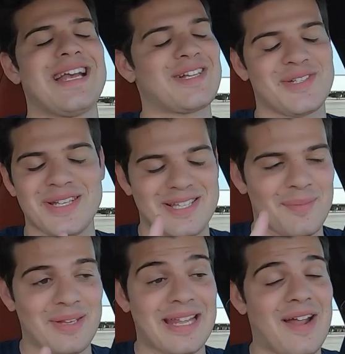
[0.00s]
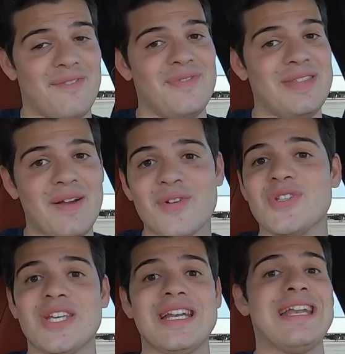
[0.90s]
actually something that I've never
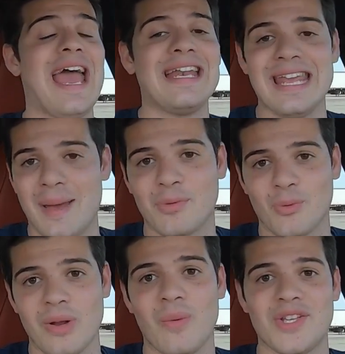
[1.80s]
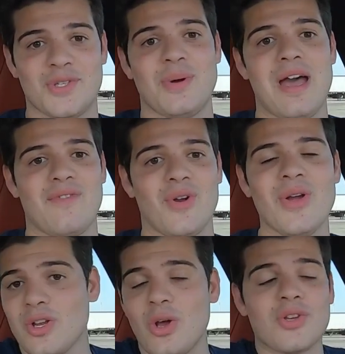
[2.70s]
seen in any M3
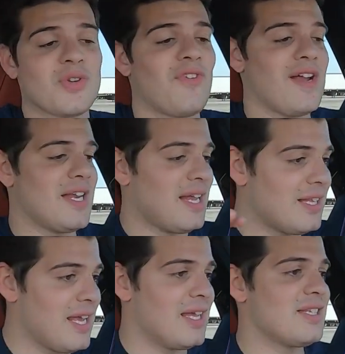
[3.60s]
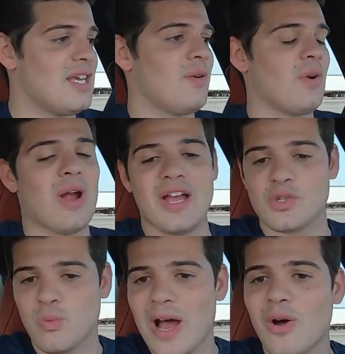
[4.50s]
whatsoever. You also find it in the interior
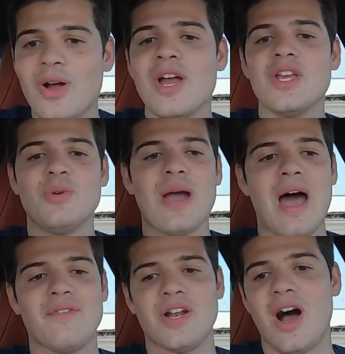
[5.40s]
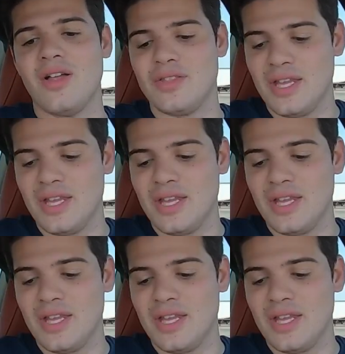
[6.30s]
as well. You have it on